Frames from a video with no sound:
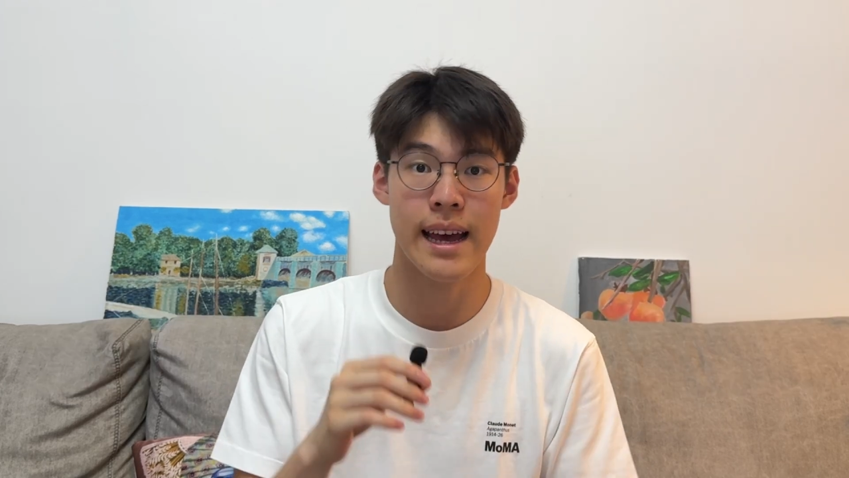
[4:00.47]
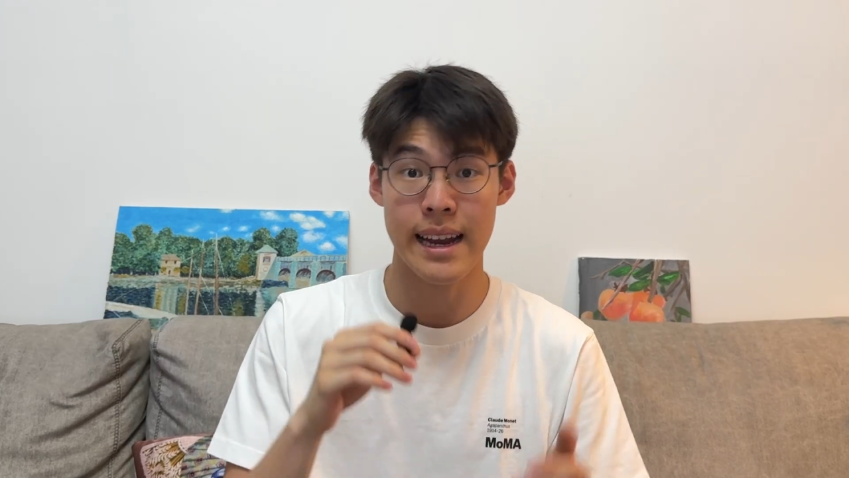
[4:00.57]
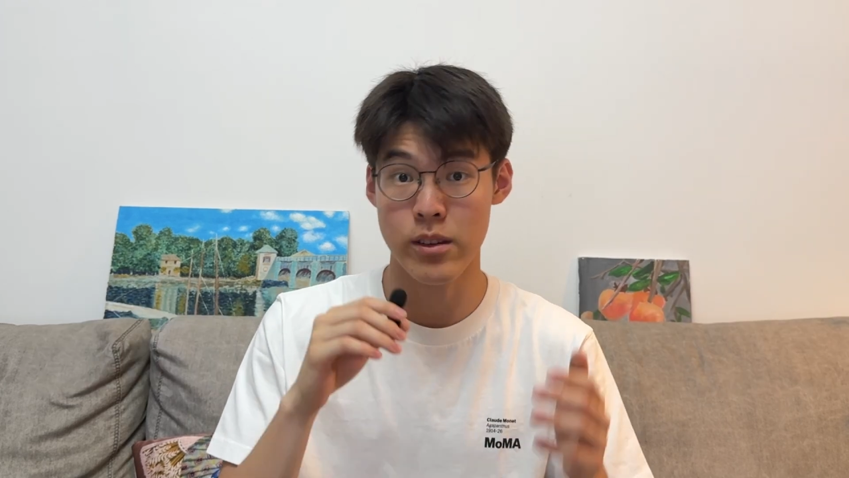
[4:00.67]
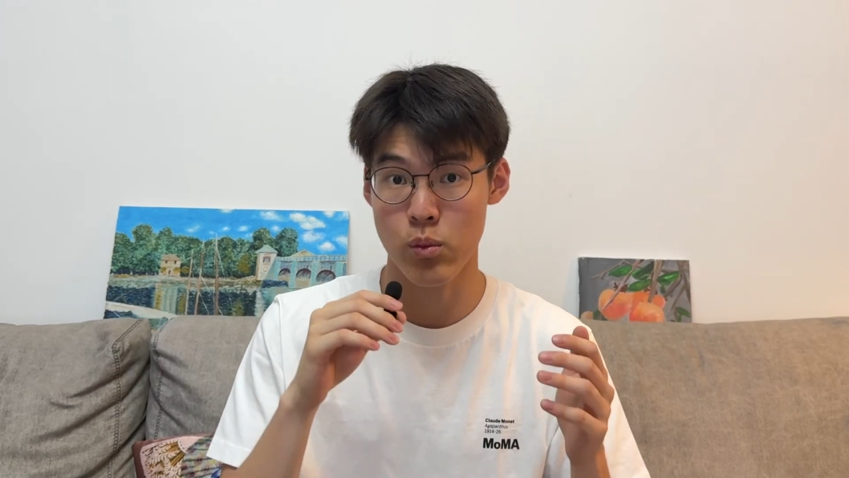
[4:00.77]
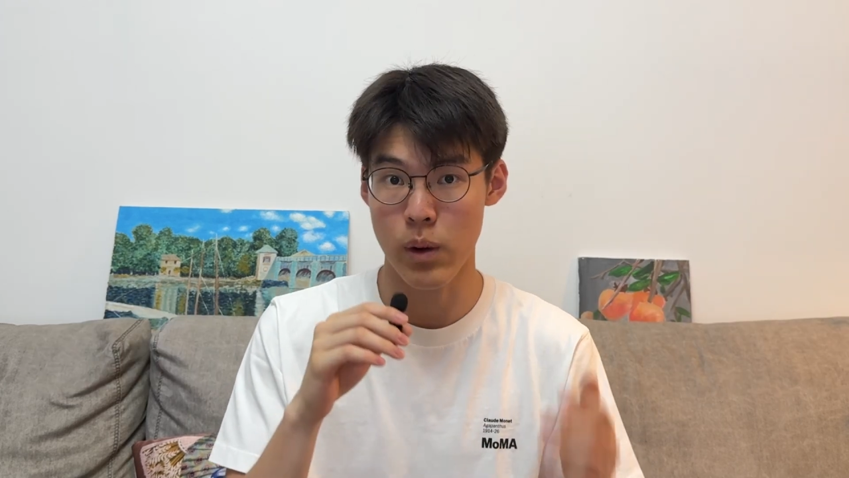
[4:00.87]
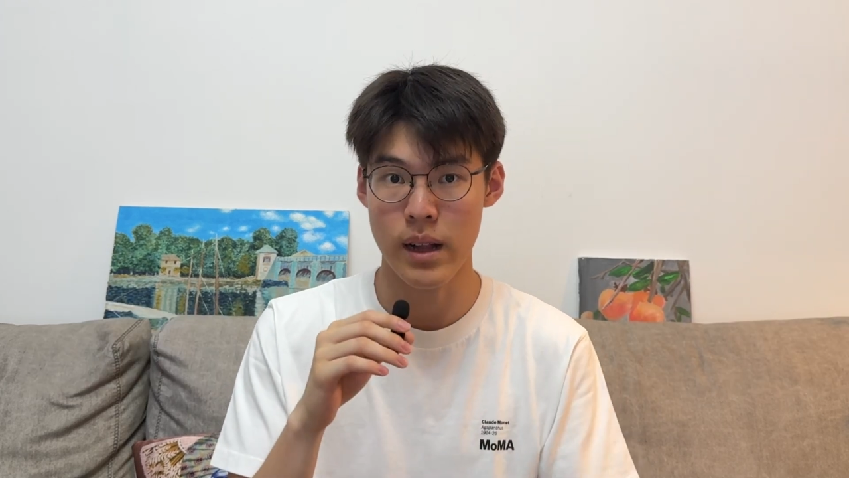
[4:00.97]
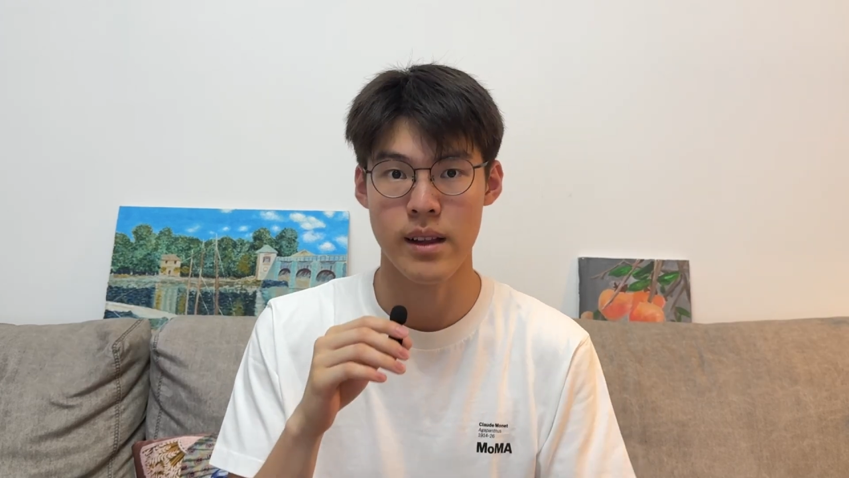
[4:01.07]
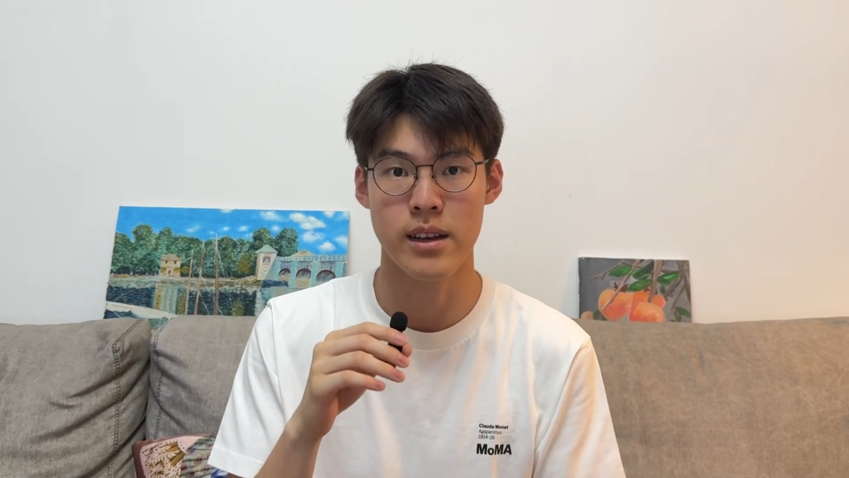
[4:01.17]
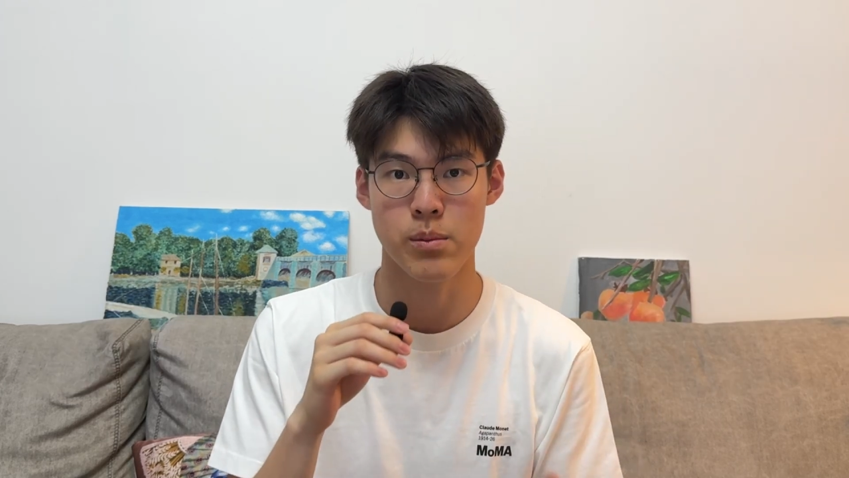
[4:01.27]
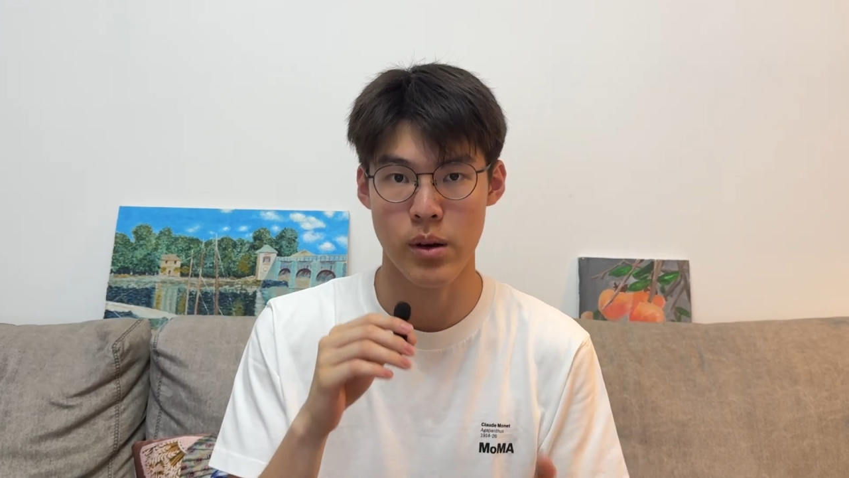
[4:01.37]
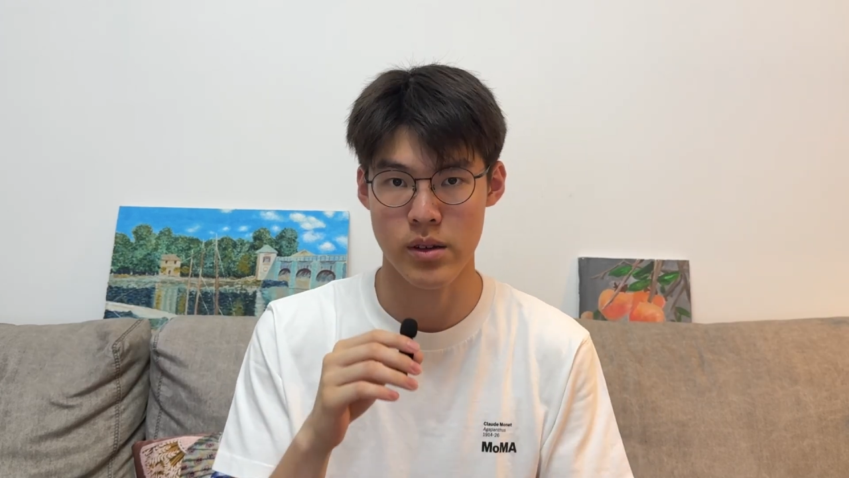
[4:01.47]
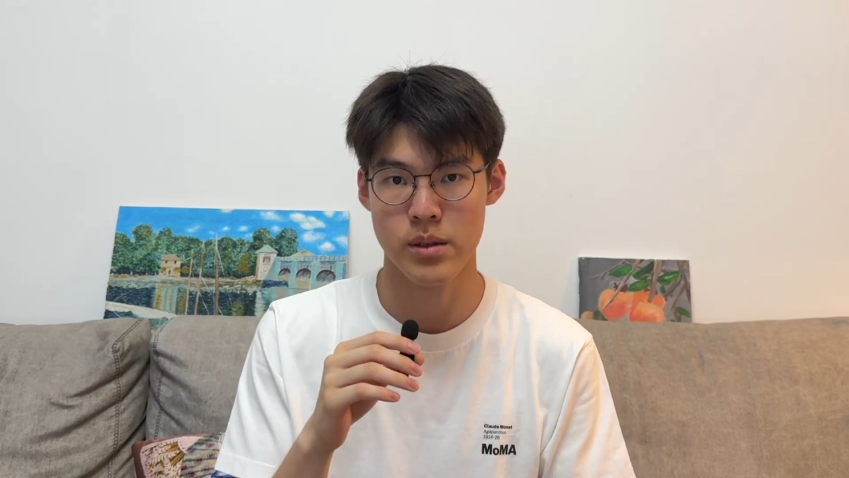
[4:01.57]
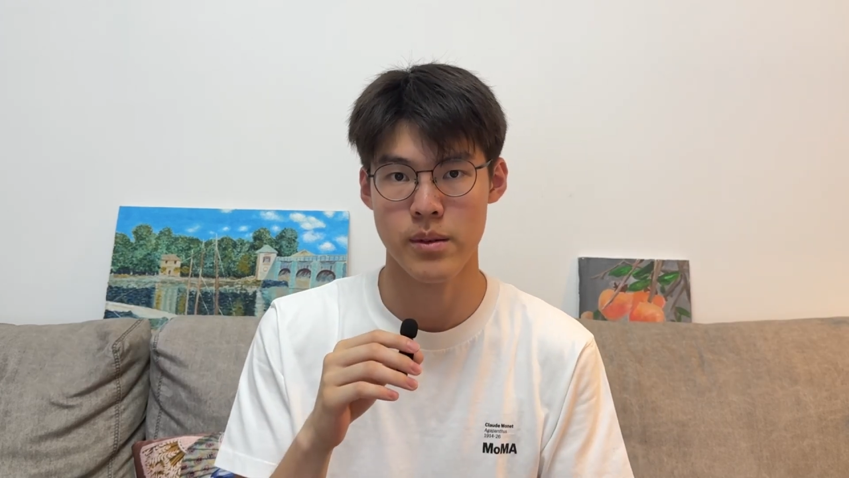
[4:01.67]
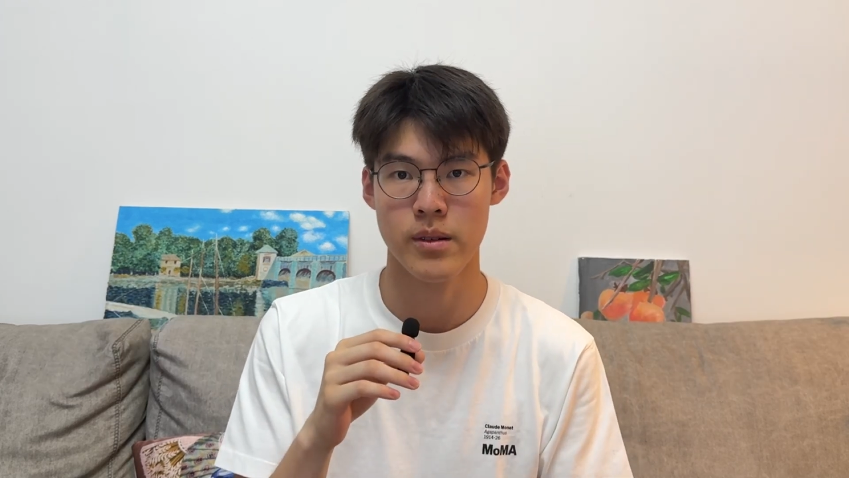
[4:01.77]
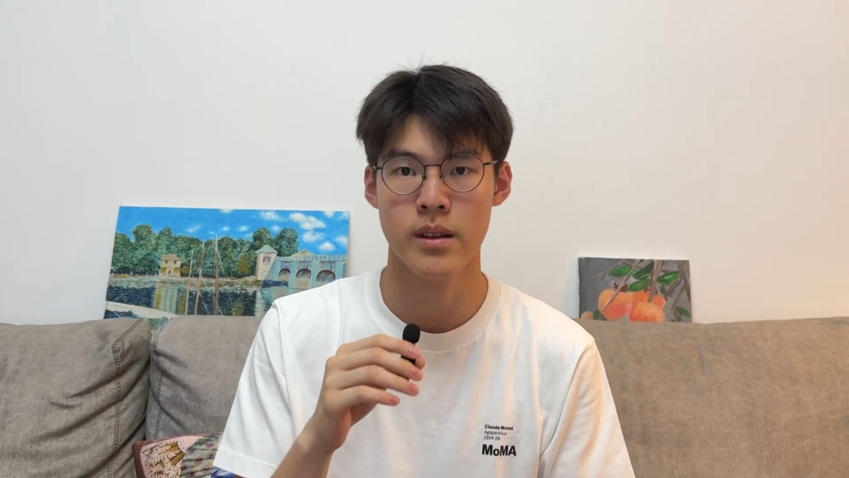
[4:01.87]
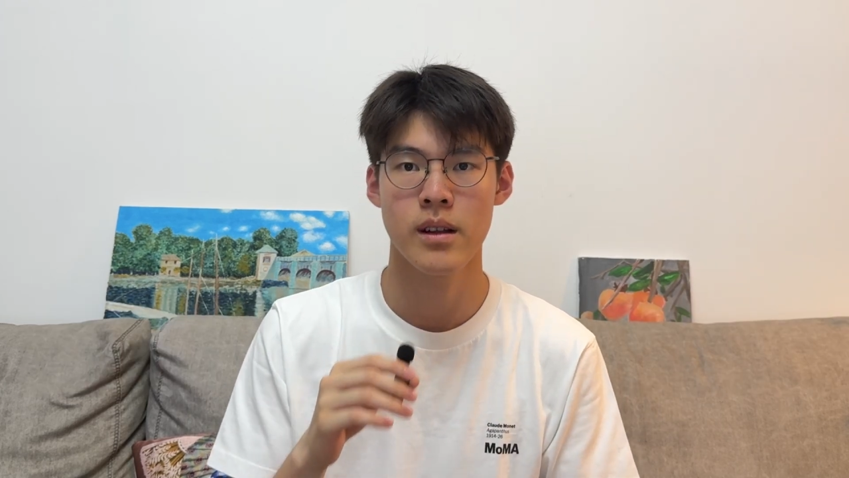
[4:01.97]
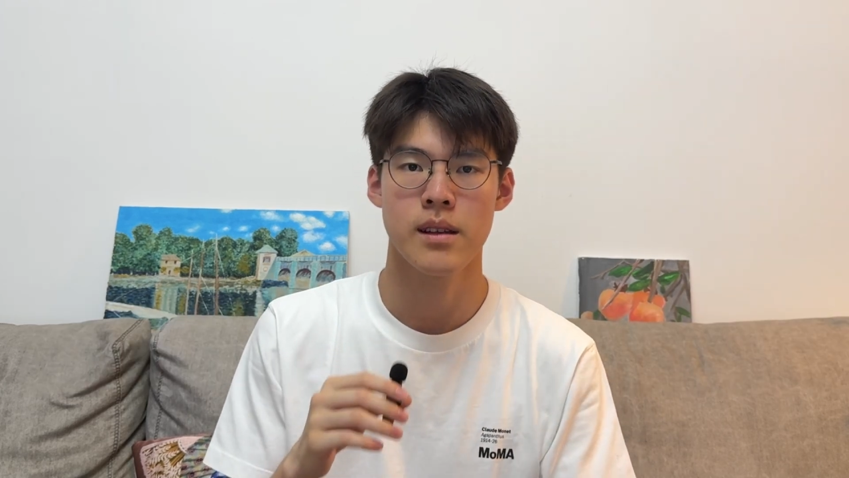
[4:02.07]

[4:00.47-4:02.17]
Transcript: and as well as possible.